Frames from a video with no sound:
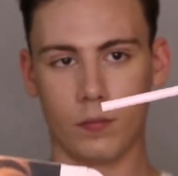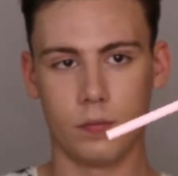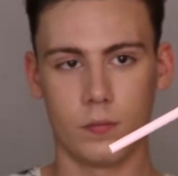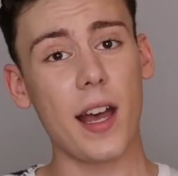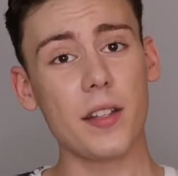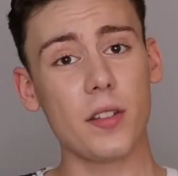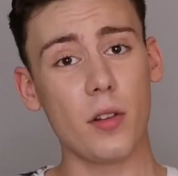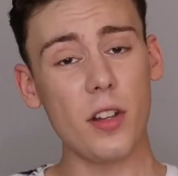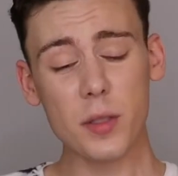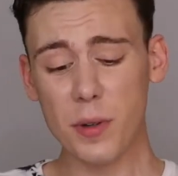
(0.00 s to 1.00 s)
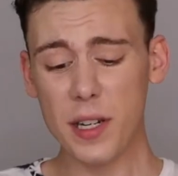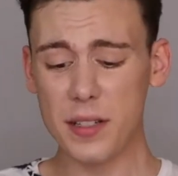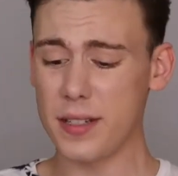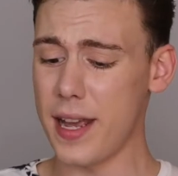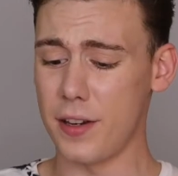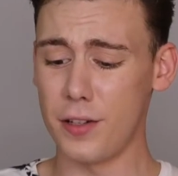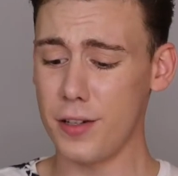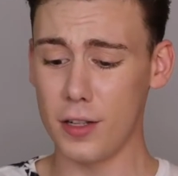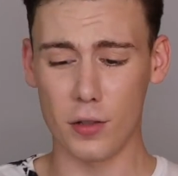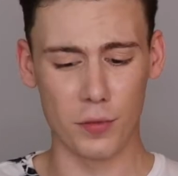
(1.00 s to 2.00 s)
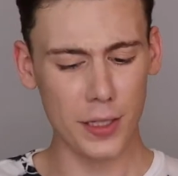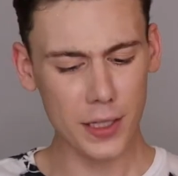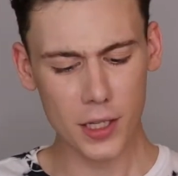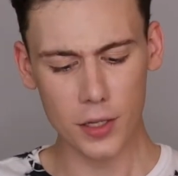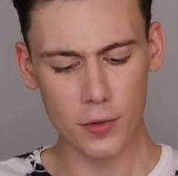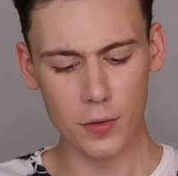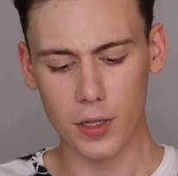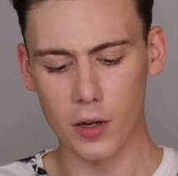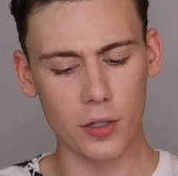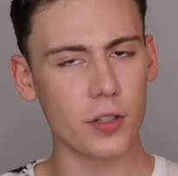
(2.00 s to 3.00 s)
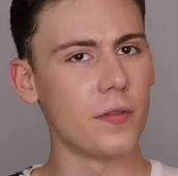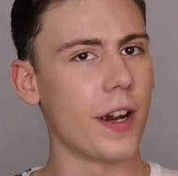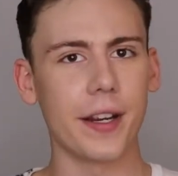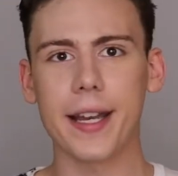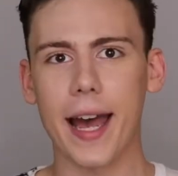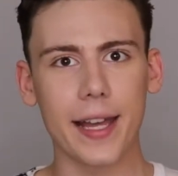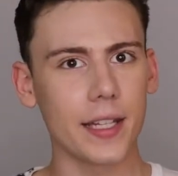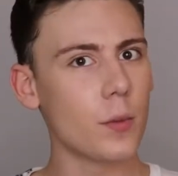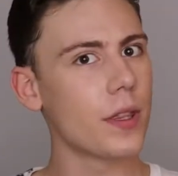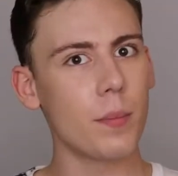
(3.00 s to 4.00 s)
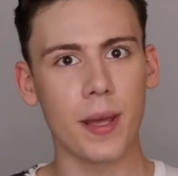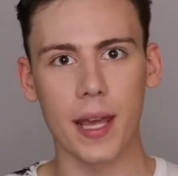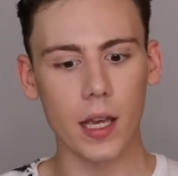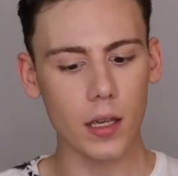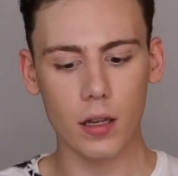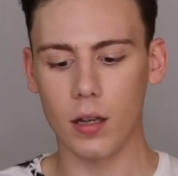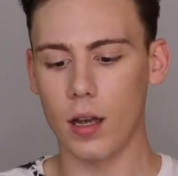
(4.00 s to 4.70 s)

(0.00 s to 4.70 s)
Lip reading: Alright guys, so it looks pretty standard. It's really cute. It looks very Kylie with the pink.